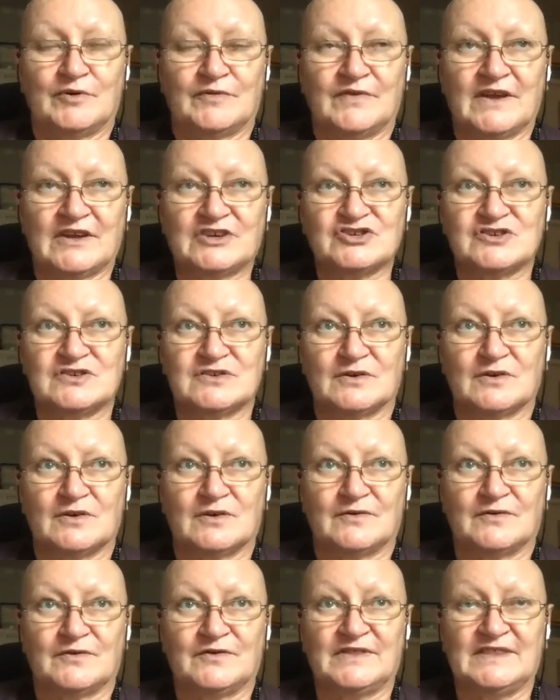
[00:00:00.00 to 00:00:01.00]
perfection
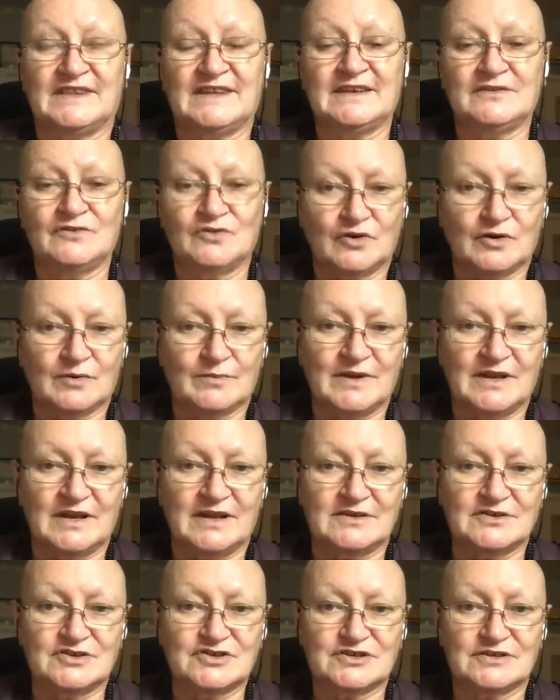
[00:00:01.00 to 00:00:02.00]
of
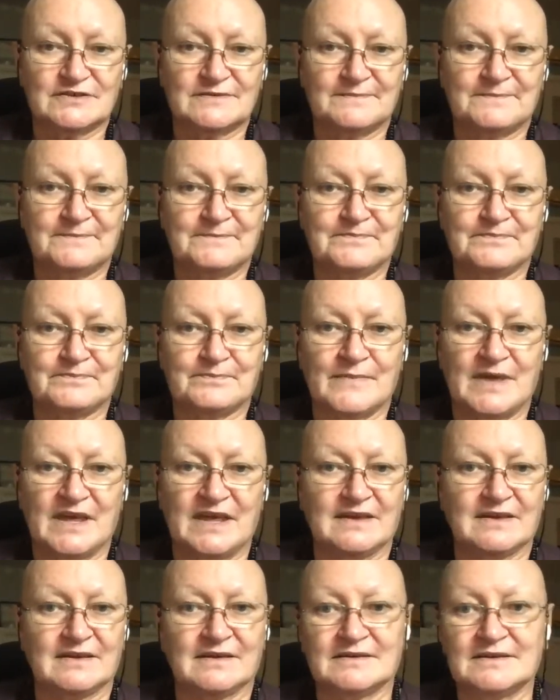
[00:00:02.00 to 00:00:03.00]
determination,
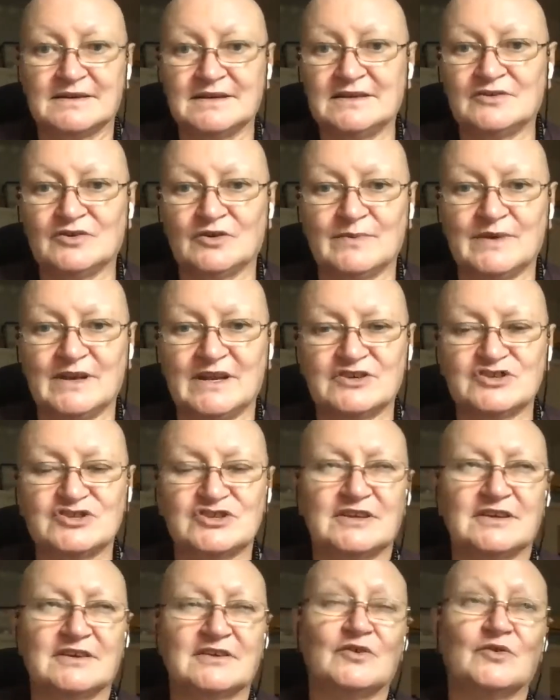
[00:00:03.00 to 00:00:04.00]
making a
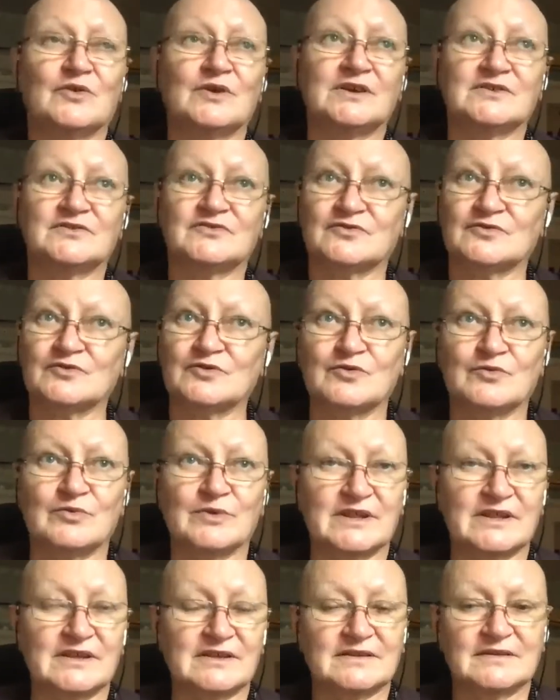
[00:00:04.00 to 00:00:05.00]
determination and going through
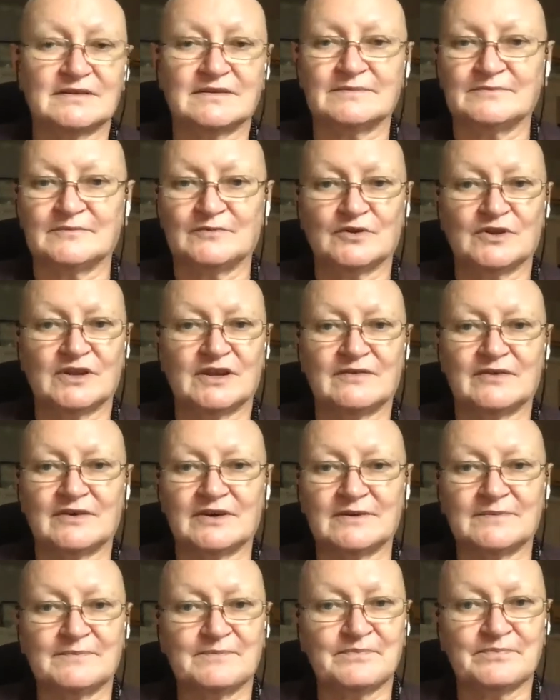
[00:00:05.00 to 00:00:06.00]
with it,
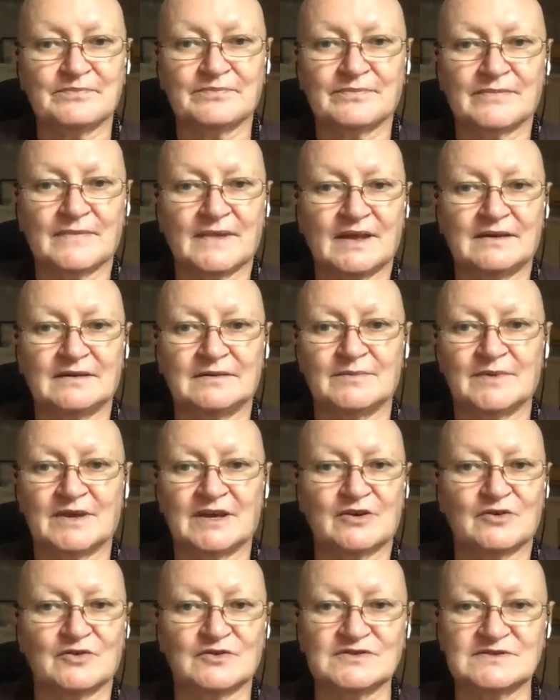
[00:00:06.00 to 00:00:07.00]
whatever it may
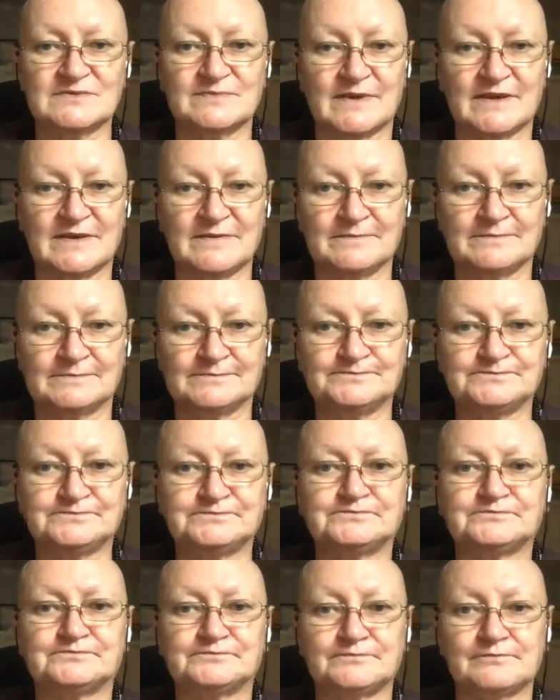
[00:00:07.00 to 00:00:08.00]
cost me.
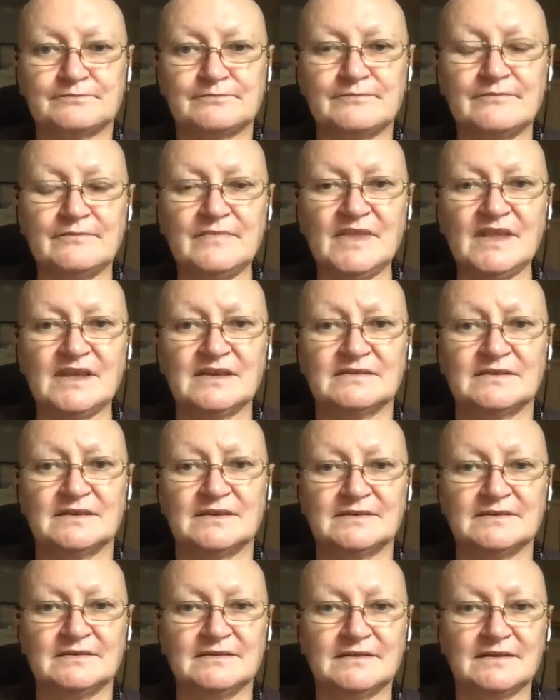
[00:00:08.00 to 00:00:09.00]

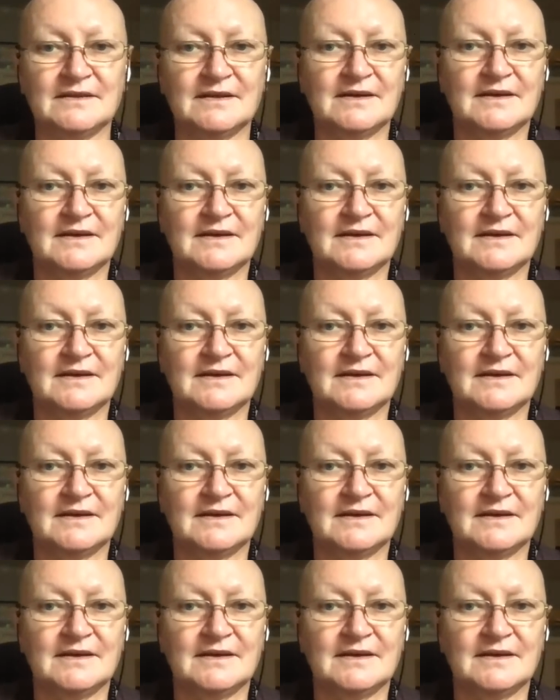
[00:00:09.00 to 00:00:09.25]
Then